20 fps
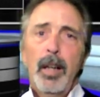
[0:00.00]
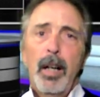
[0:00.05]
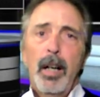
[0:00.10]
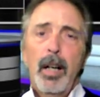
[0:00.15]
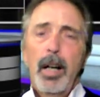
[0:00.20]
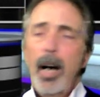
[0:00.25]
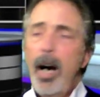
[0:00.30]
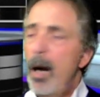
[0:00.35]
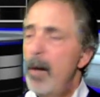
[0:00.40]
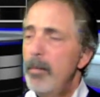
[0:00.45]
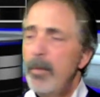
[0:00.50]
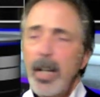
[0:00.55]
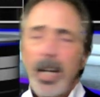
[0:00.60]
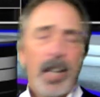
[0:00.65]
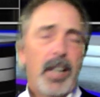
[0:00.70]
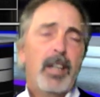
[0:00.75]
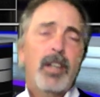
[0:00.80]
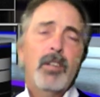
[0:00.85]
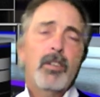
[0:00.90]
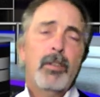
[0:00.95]
I'm not
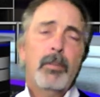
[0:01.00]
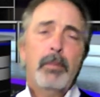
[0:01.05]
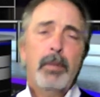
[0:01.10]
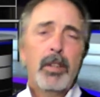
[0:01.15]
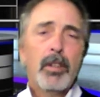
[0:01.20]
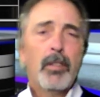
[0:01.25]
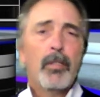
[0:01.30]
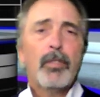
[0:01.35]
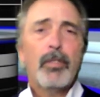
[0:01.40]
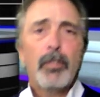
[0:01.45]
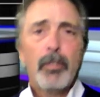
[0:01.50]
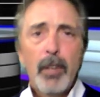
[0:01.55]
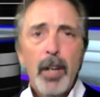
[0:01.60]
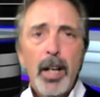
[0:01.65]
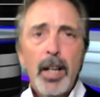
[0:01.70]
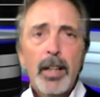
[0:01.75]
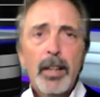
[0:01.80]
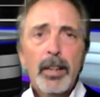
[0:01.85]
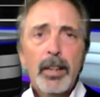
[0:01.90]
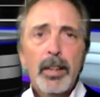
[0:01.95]
here to be your
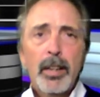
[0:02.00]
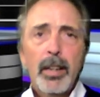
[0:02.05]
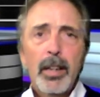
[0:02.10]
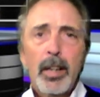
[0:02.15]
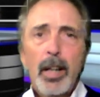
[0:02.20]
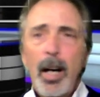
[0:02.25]
friend.